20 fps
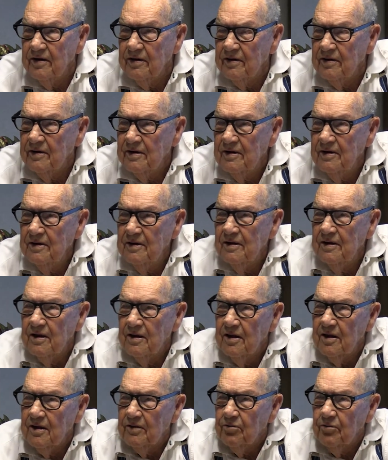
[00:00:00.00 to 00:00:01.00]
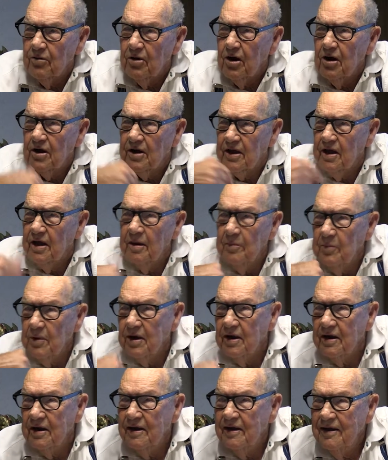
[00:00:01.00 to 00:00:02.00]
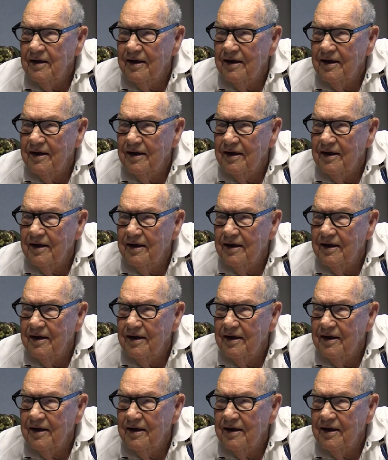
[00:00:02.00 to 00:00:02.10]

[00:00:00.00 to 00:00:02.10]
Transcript: And that's where I came in.